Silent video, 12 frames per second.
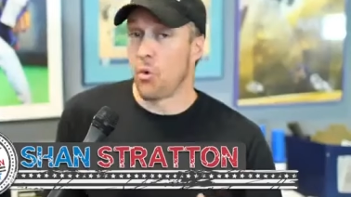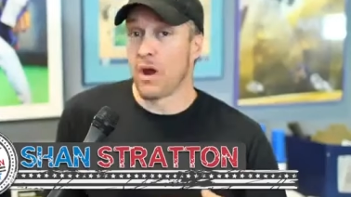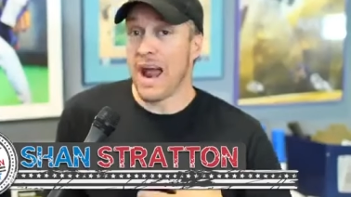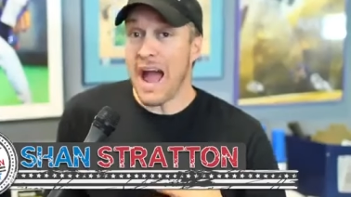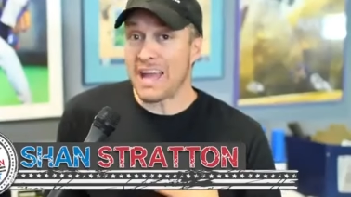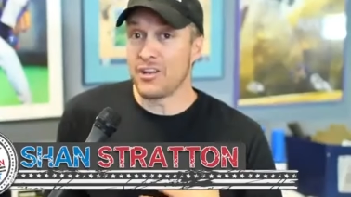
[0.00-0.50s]
But
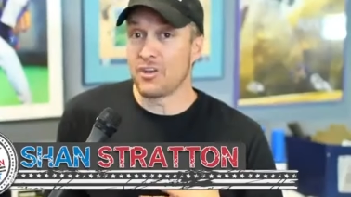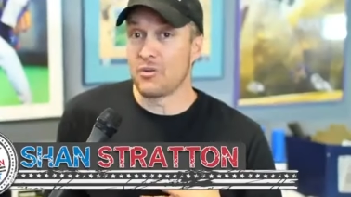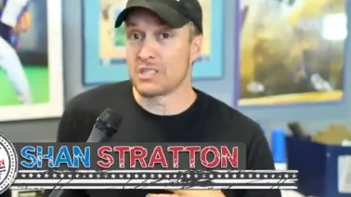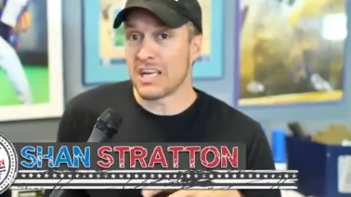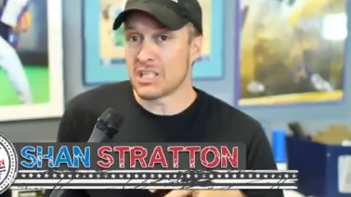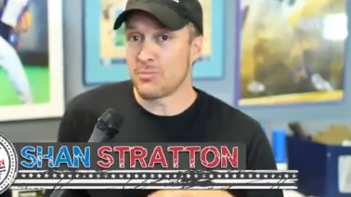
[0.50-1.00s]
what I
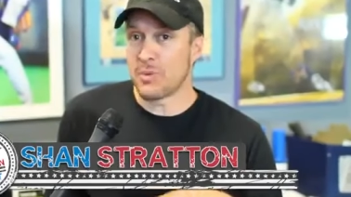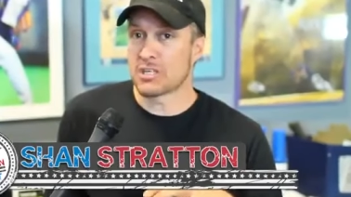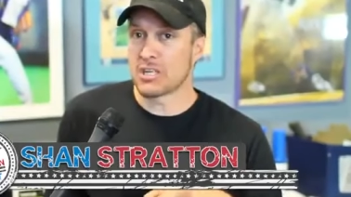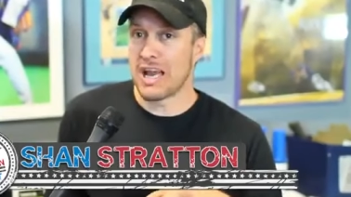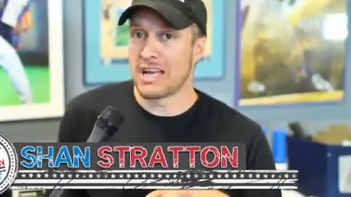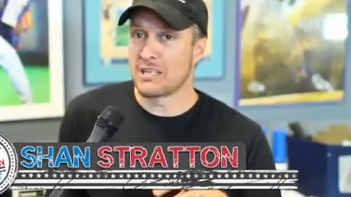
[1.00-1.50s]
do is I
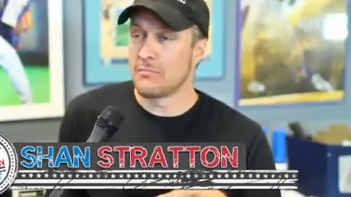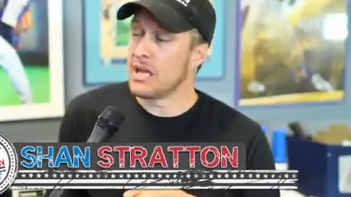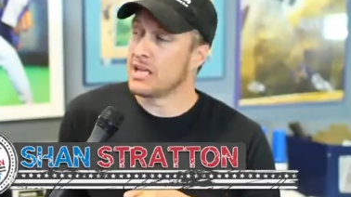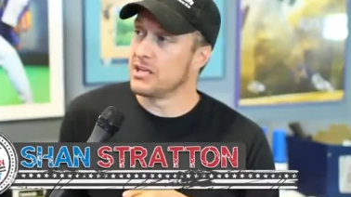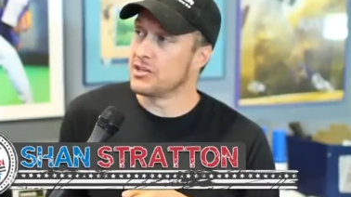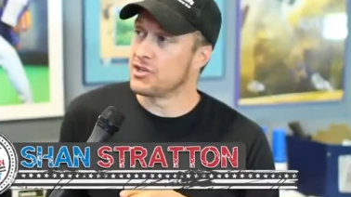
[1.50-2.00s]
specialize in
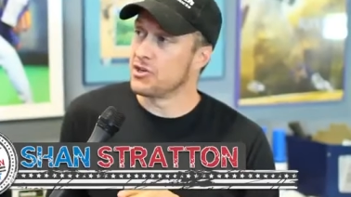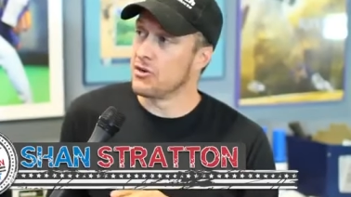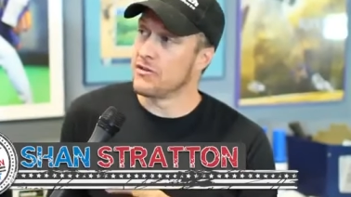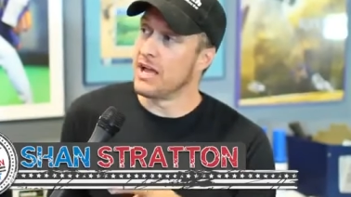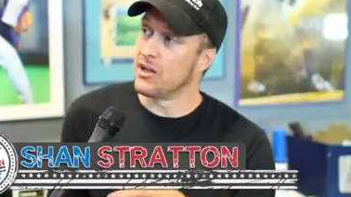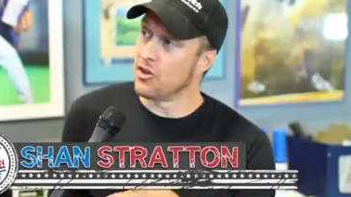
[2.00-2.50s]
making sure
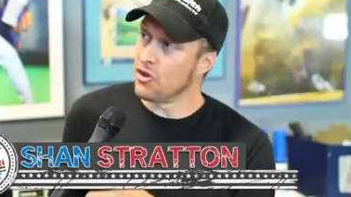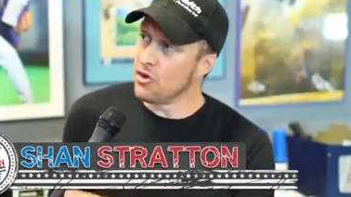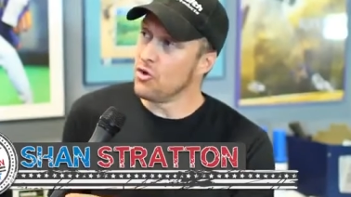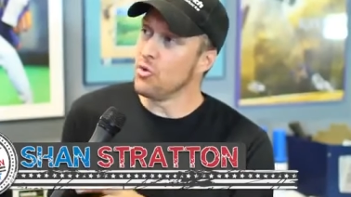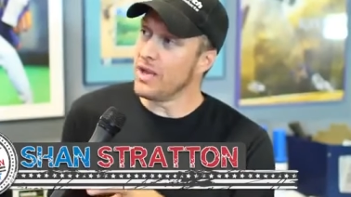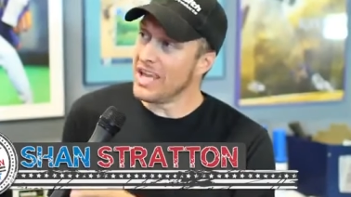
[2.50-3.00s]
that
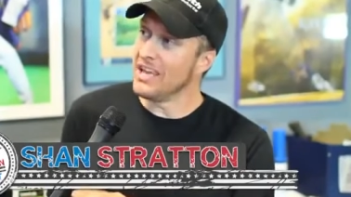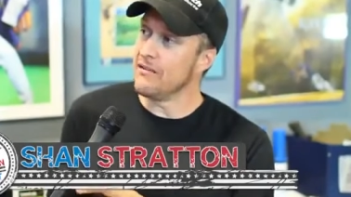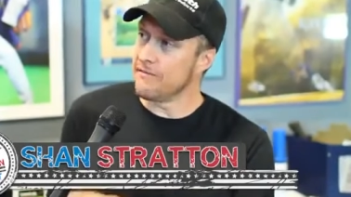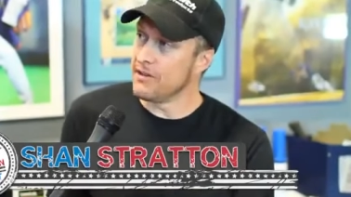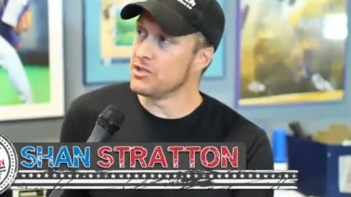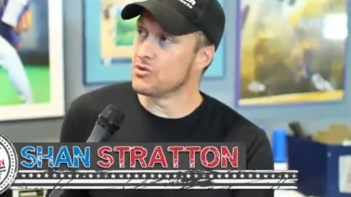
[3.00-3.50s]
you
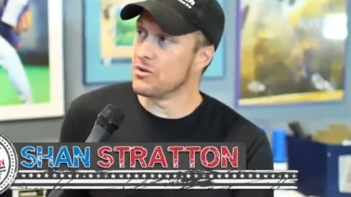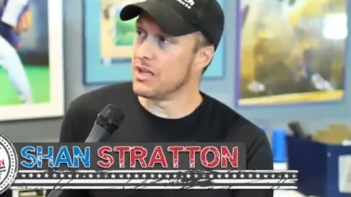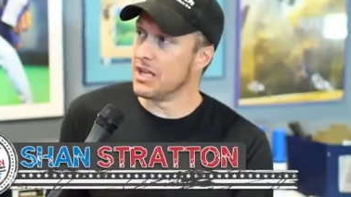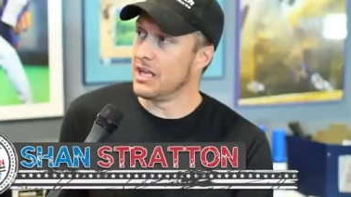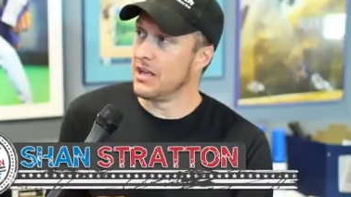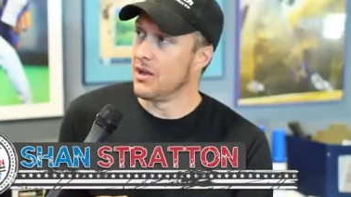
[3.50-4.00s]

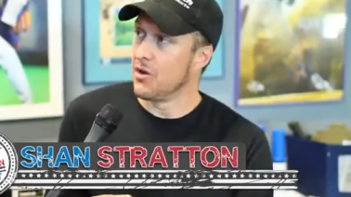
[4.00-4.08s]
individually